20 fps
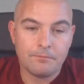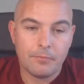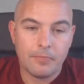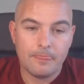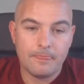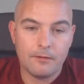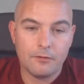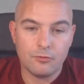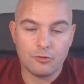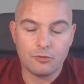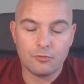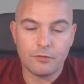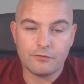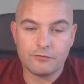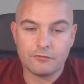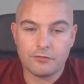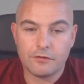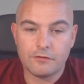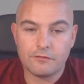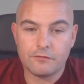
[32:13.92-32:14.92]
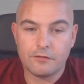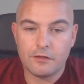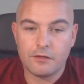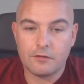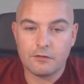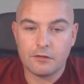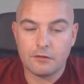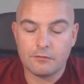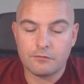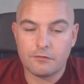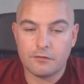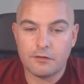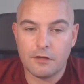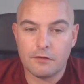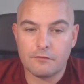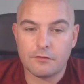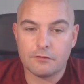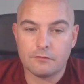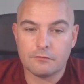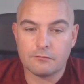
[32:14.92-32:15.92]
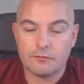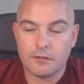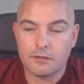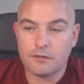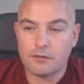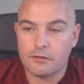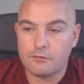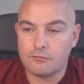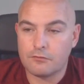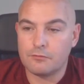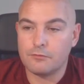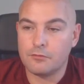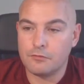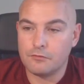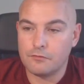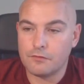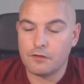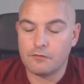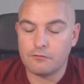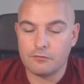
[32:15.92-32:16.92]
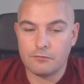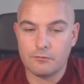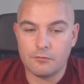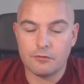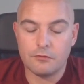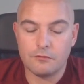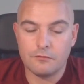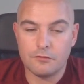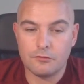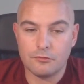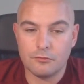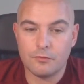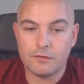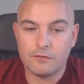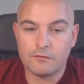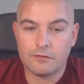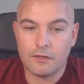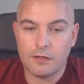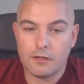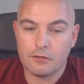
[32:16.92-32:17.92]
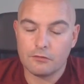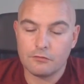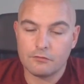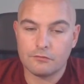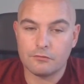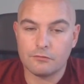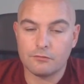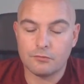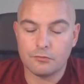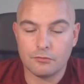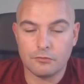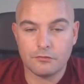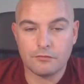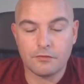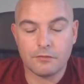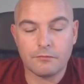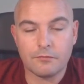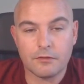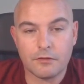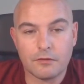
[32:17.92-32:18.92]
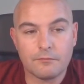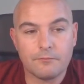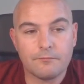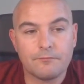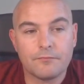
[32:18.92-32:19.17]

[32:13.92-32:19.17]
you would always try and stay close to cover, right? Cover and move, cover and move. You'd always stay close to a wall or something.